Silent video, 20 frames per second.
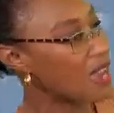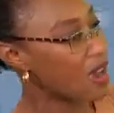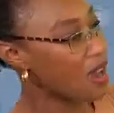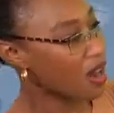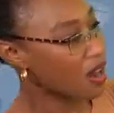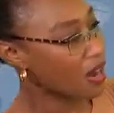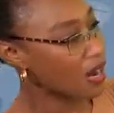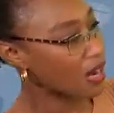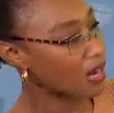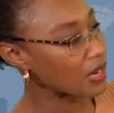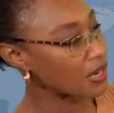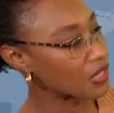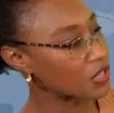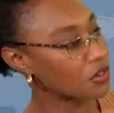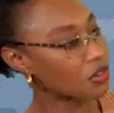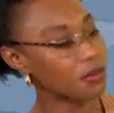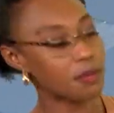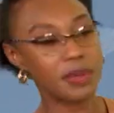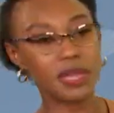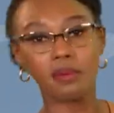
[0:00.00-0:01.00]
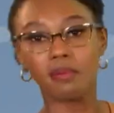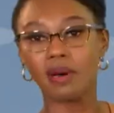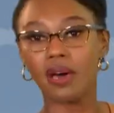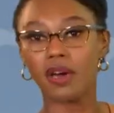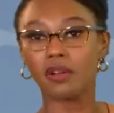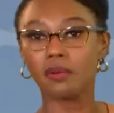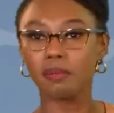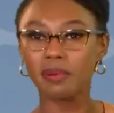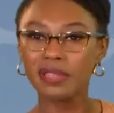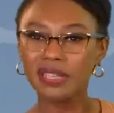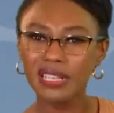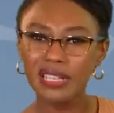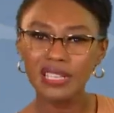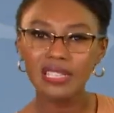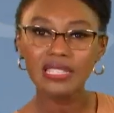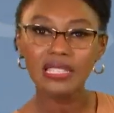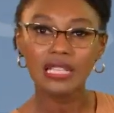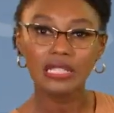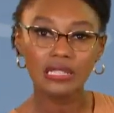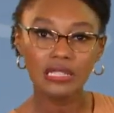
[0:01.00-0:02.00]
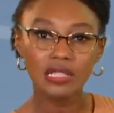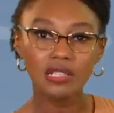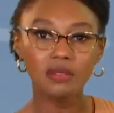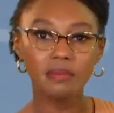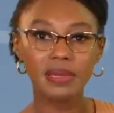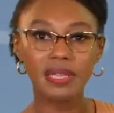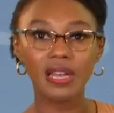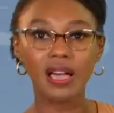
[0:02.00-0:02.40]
Our European model putting us a little bit